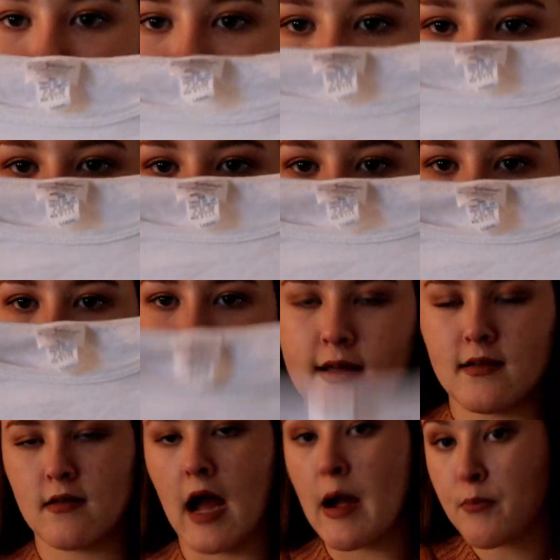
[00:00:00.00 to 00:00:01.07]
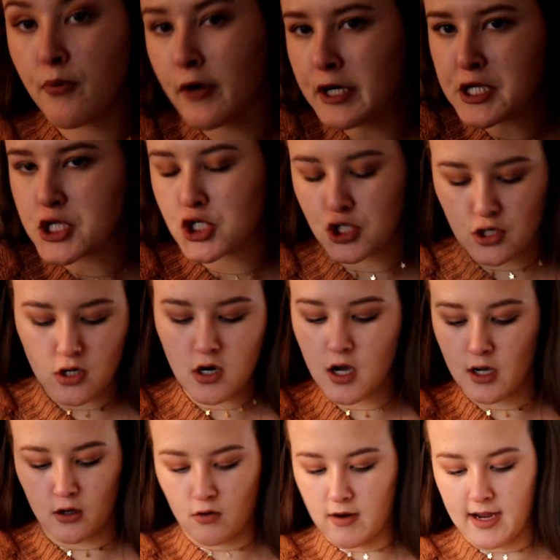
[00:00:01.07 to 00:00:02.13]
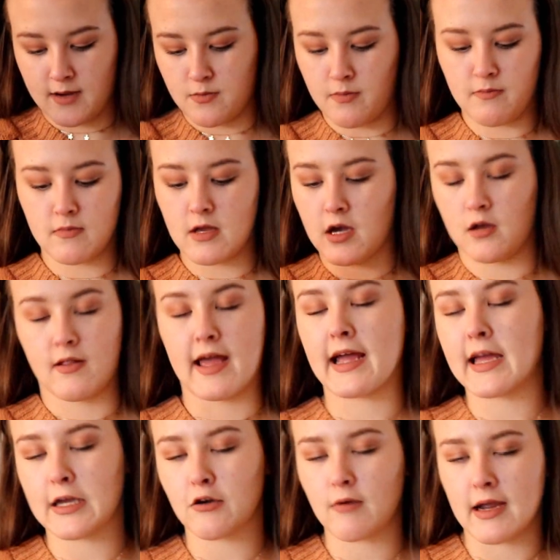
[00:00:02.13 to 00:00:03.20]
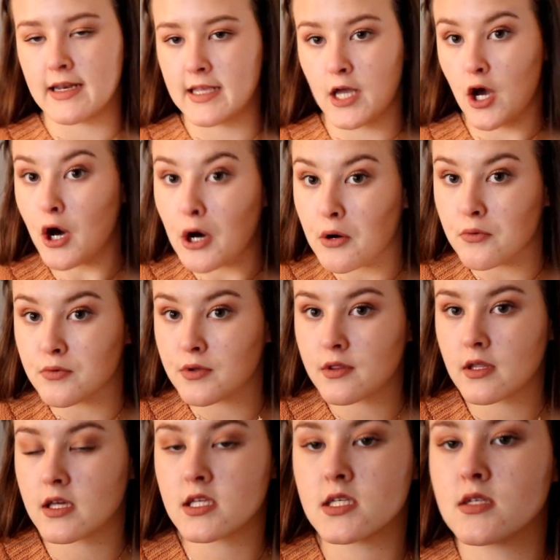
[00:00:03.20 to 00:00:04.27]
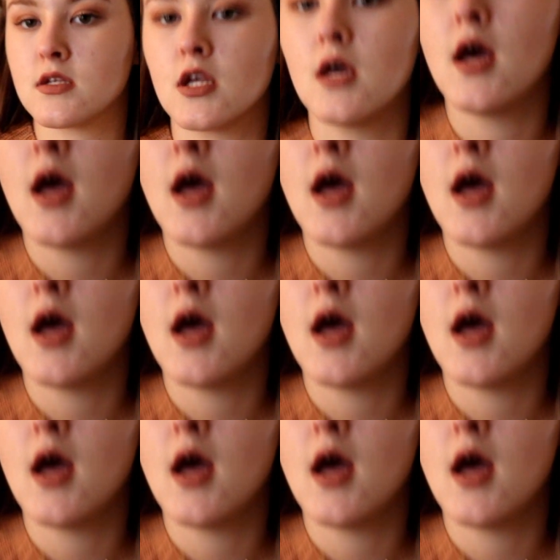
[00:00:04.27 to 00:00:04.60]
It's a white, I'm pretty sure a grand, uh, like a granny owned this,